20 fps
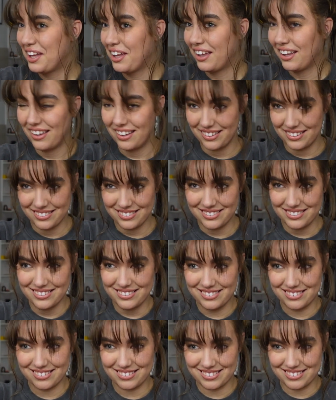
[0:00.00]
let me help
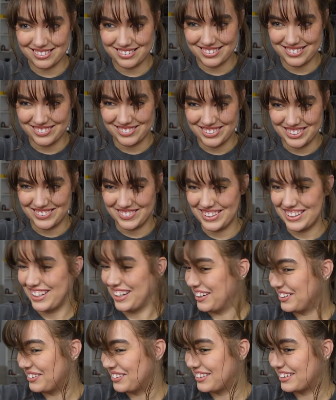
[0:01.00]
you here. What about
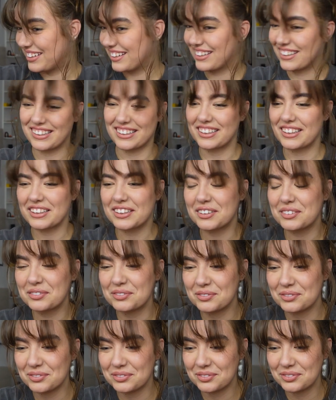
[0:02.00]
that? Are you doing
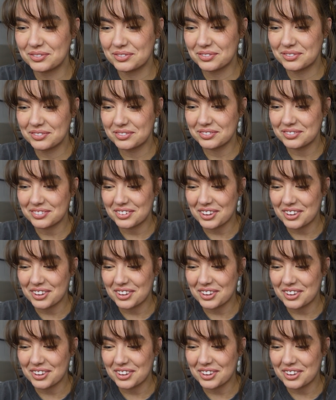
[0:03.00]
a tutorial?